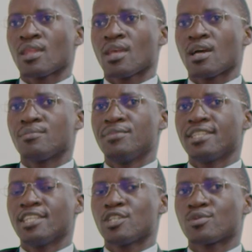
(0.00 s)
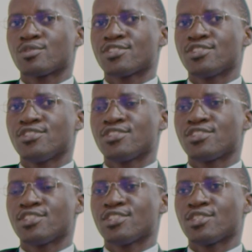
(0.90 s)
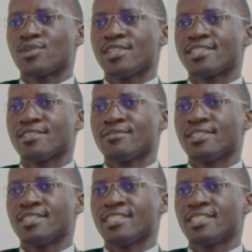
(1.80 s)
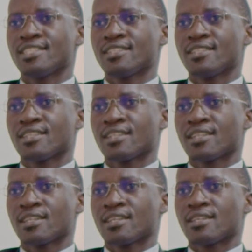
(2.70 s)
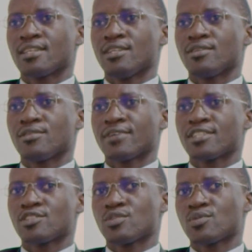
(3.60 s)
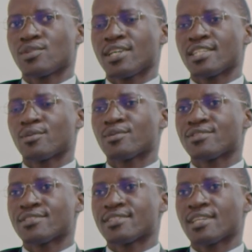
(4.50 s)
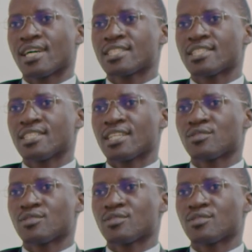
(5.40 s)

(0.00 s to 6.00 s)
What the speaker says: I've been DHO since 2017. The first 3 years I was acting, and